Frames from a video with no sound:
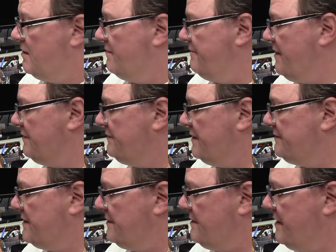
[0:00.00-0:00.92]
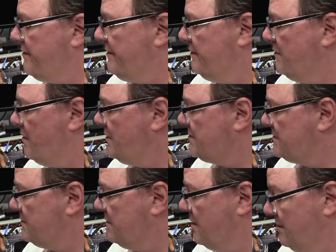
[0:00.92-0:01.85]
Found out that Gary
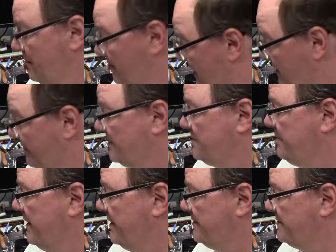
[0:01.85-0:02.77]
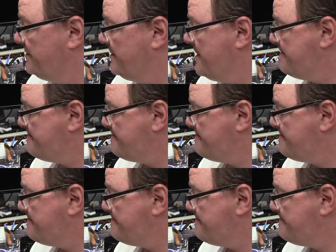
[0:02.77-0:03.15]
lost a lot of his pins,